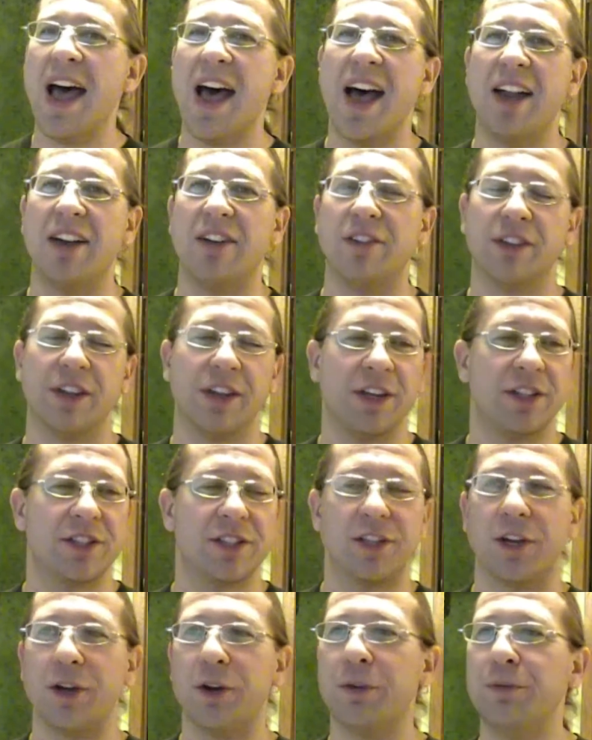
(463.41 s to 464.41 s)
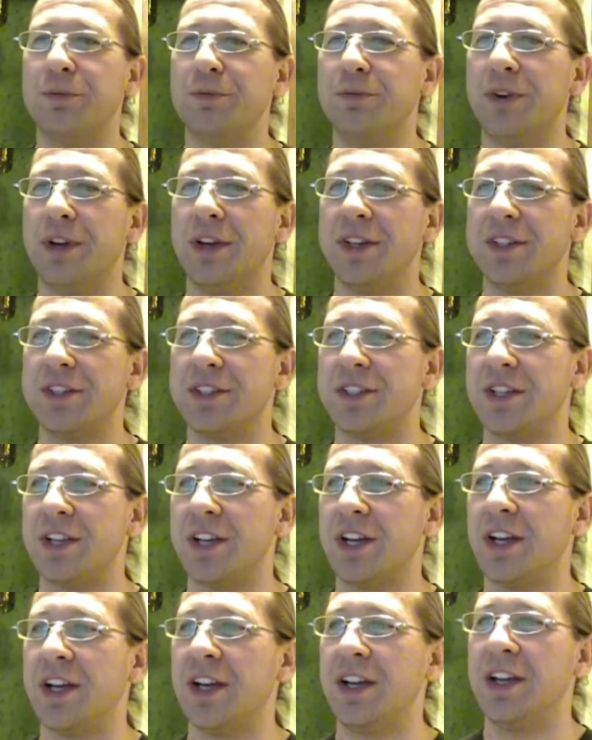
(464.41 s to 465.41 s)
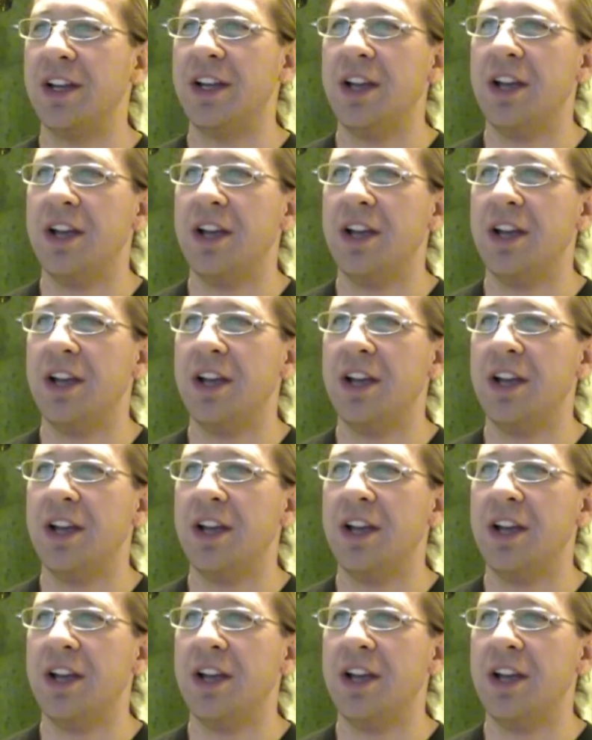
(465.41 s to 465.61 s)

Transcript: I don't think so. But uh,